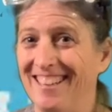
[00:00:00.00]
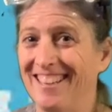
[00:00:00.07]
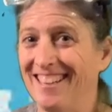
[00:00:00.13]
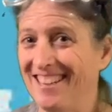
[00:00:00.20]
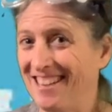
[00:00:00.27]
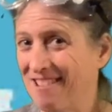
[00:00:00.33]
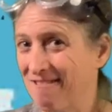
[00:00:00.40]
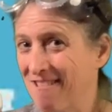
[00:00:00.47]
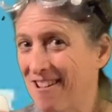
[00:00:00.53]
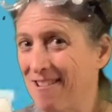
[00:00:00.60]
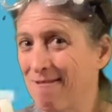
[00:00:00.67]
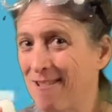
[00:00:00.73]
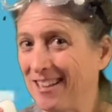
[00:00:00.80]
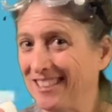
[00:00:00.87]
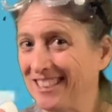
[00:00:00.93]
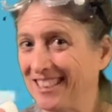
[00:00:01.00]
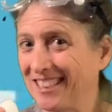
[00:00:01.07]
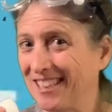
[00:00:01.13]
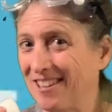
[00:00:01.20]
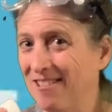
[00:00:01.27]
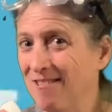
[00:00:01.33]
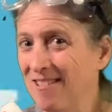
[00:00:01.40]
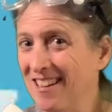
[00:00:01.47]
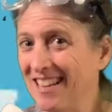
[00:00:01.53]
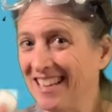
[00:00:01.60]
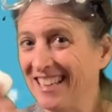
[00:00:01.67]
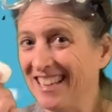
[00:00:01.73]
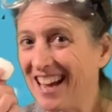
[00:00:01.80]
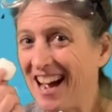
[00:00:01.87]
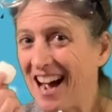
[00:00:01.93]
You want to watch it go?
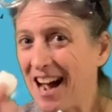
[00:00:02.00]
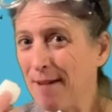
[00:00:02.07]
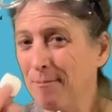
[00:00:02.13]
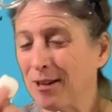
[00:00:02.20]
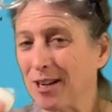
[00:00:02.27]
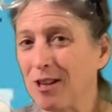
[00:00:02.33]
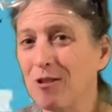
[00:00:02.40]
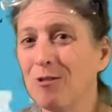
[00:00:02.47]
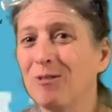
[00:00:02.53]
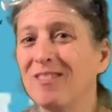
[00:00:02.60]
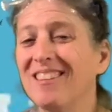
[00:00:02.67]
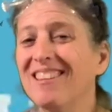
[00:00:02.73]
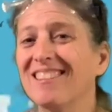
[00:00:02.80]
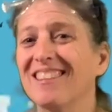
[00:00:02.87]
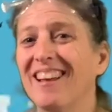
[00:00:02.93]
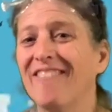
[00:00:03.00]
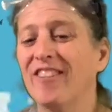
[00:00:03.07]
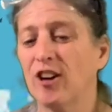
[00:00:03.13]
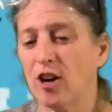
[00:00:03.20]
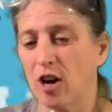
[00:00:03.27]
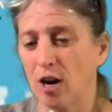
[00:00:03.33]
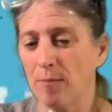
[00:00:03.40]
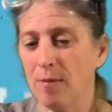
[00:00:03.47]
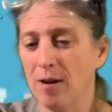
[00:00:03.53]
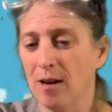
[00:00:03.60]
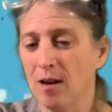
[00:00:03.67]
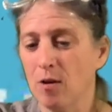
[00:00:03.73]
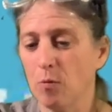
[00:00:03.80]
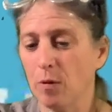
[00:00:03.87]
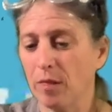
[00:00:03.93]
I'm going to use this lever arm
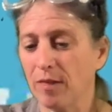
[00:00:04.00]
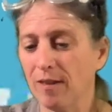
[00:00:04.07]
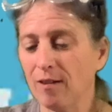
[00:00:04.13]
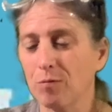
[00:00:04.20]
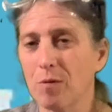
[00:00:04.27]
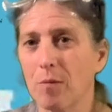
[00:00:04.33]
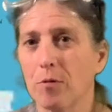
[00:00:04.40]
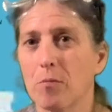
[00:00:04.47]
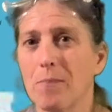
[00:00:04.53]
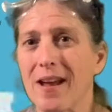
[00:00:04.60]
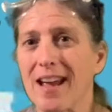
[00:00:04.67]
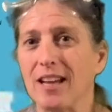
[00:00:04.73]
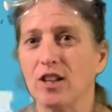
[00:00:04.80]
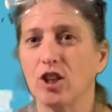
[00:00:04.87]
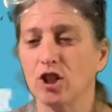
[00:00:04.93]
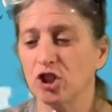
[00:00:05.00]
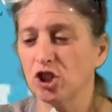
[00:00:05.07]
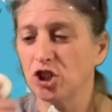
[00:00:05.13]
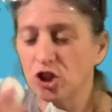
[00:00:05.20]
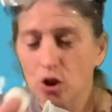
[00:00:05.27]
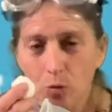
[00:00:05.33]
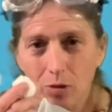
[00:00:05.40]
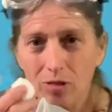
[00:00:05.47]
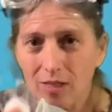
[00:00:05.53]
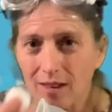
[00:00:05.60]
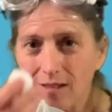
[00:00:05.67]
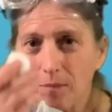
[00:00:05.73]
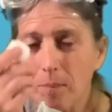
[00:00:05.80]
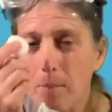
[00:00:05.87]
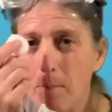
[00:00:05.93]
with this rubber band to shoot
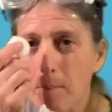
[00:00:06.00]
this